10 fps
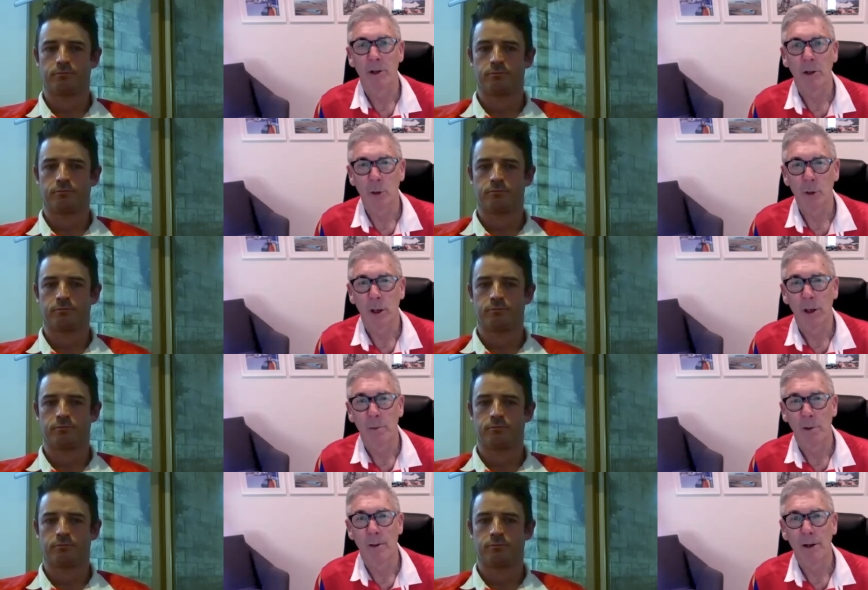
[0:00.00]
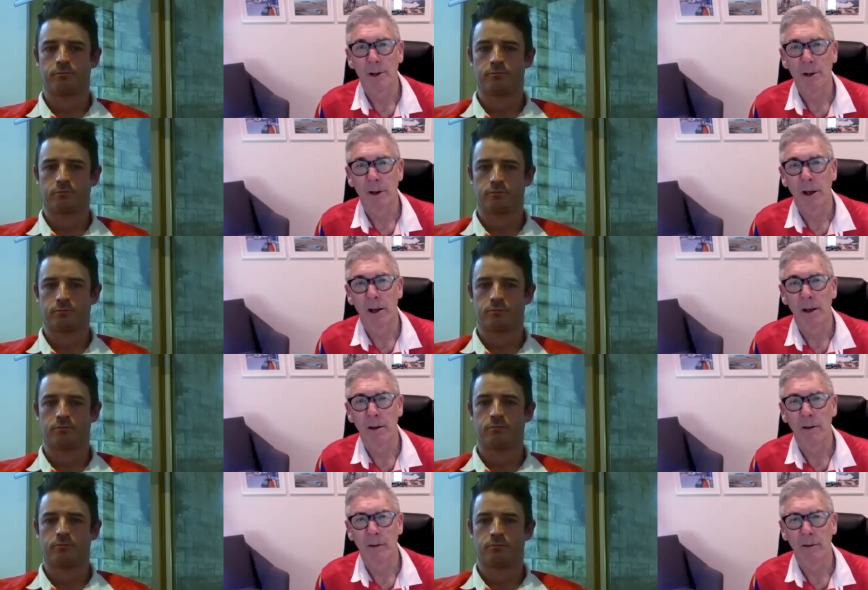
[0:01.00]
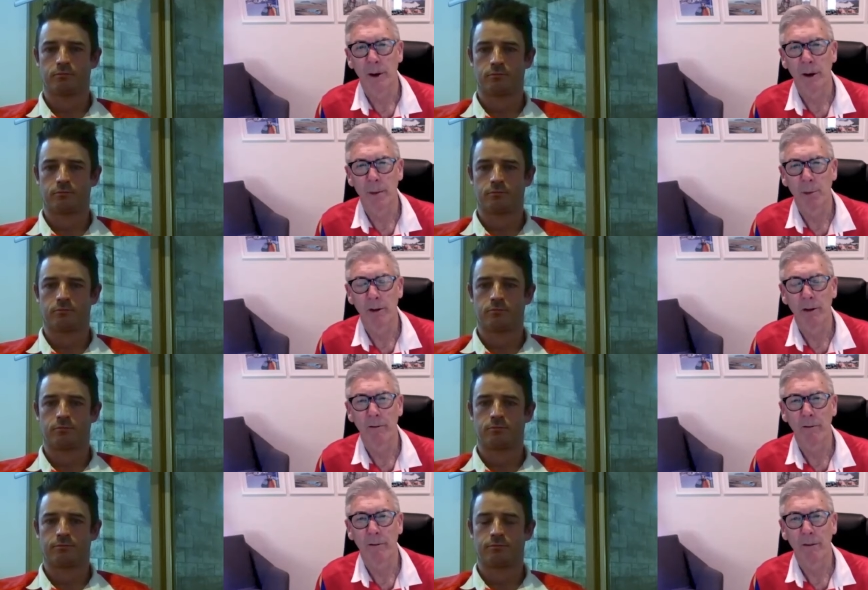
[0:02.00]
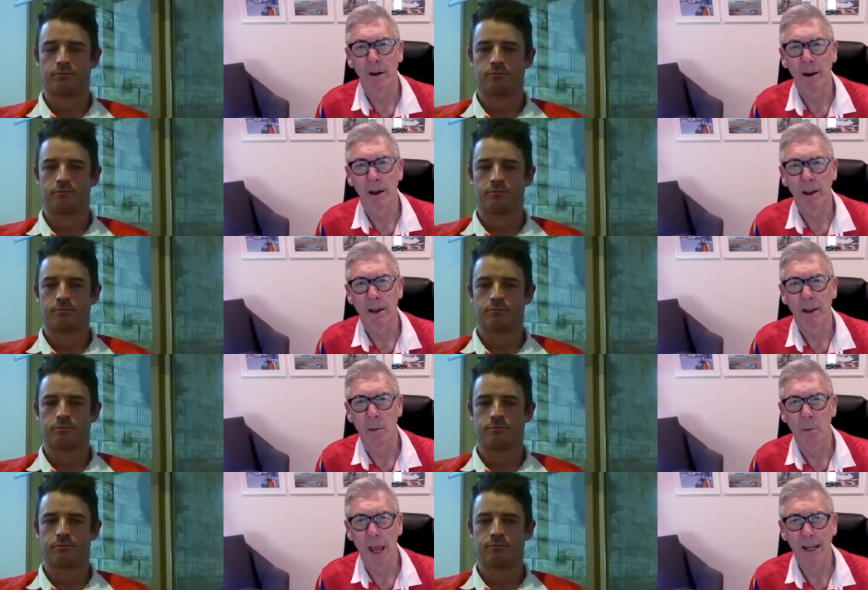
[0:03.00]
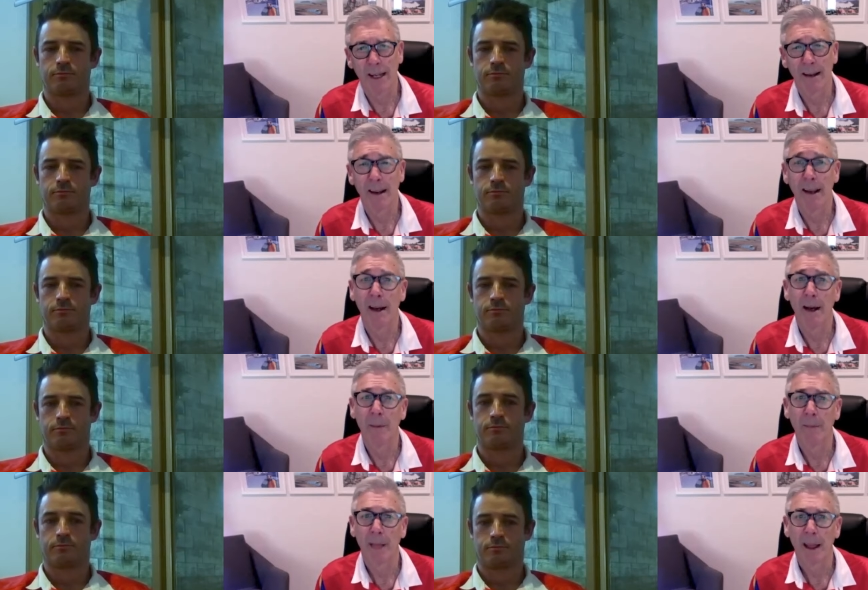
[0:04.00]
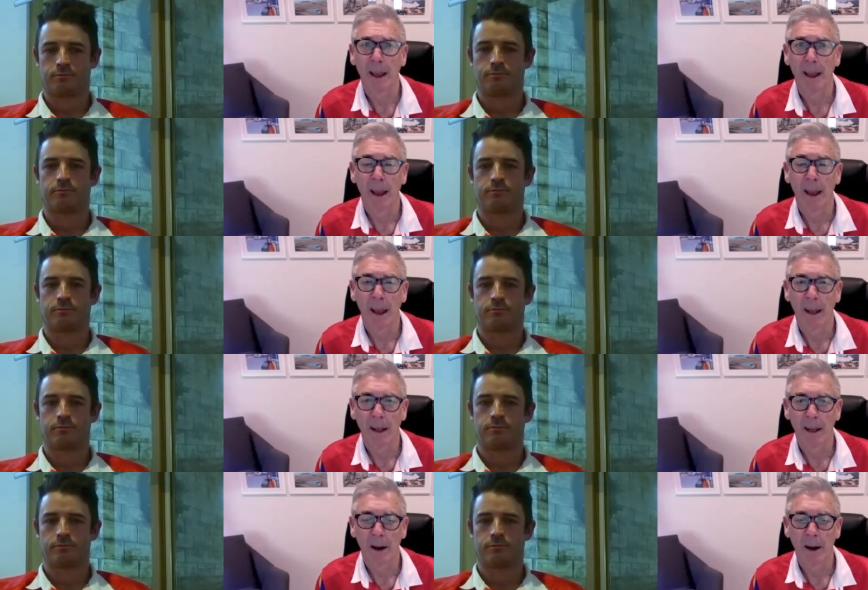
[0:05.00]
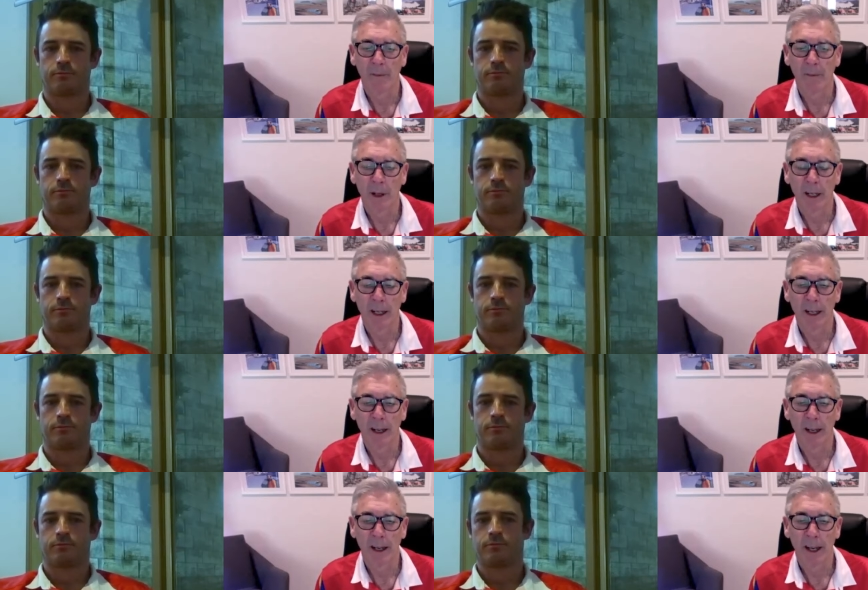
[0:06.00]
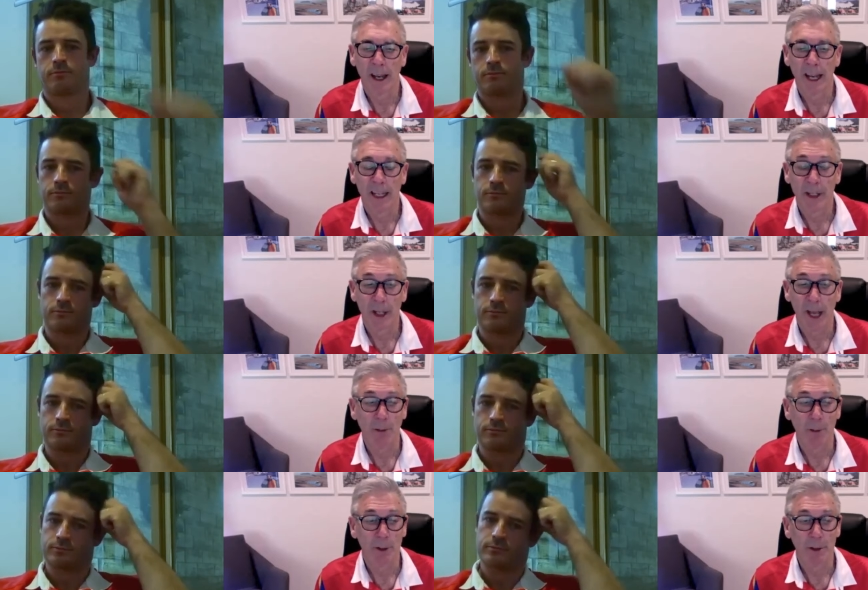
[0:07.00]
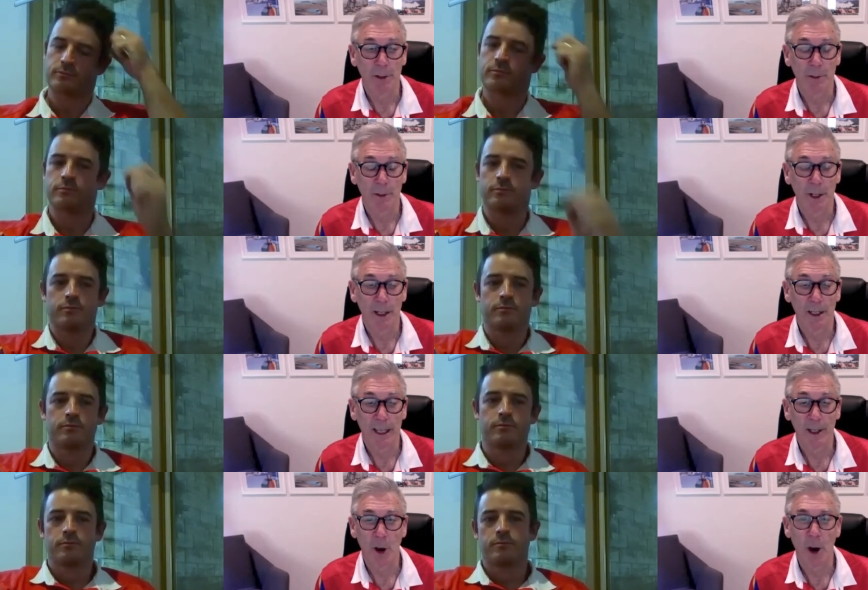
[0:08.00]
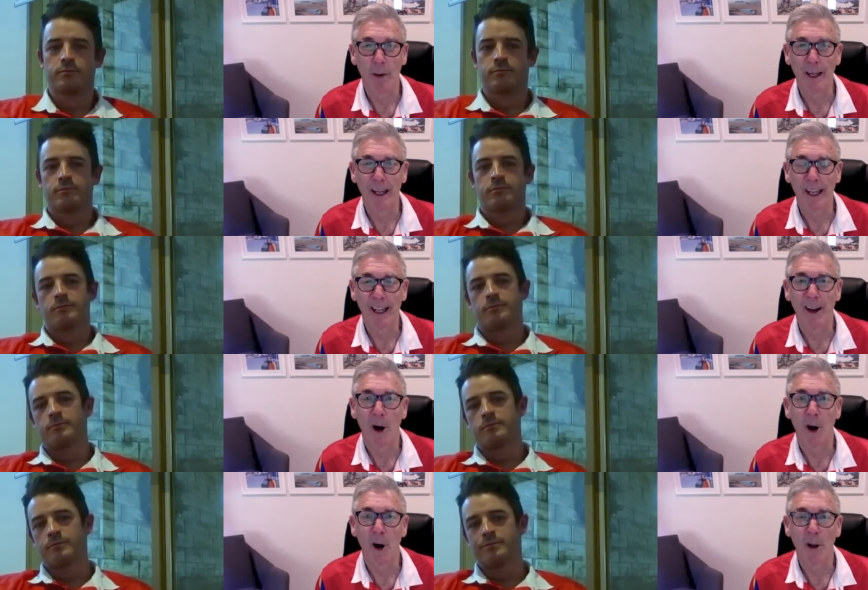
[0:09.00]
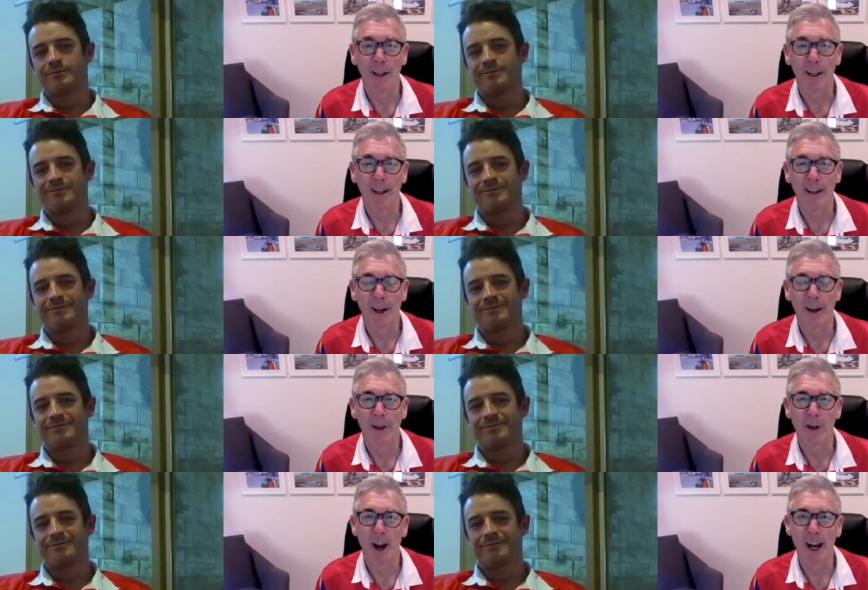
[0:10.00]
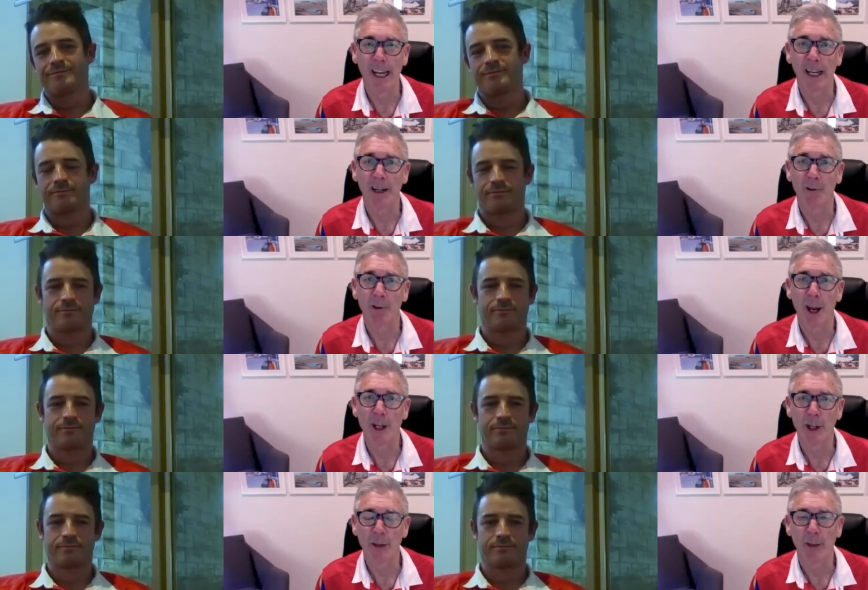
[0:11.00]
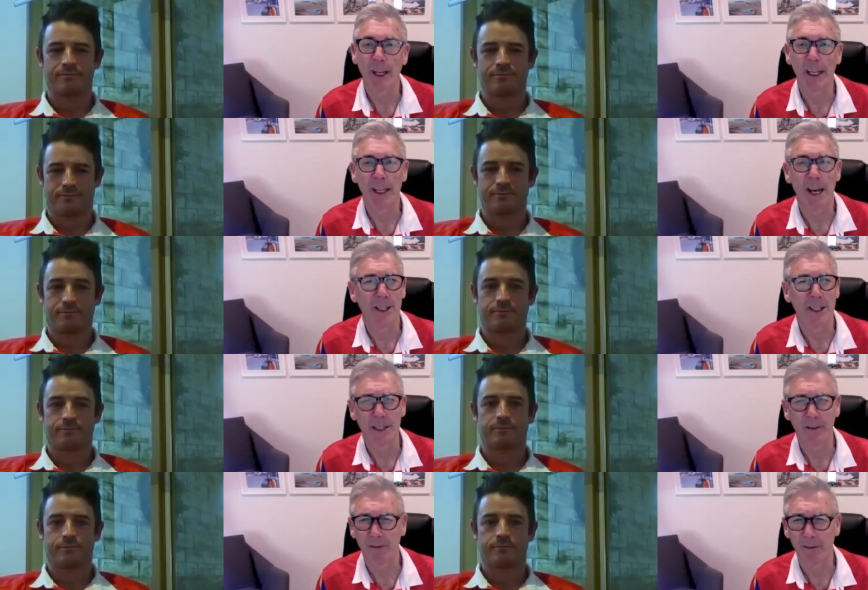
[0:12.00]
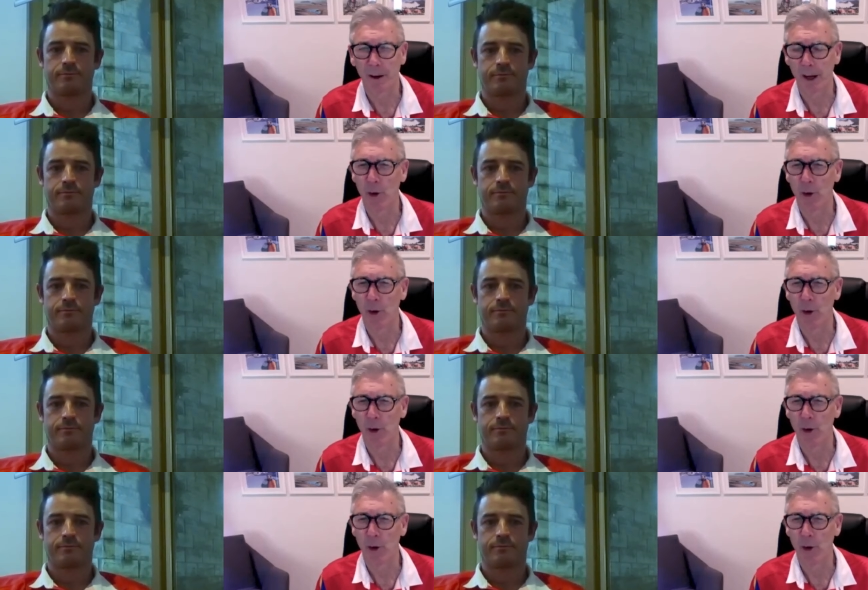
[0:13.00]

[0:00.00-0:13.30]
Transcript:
Speaker 1: Luke Bramage, uh, who's a very impressive uh, young man. Um, and I've been uh, just able to uh, get copied in on you know the training regime that he does. He's very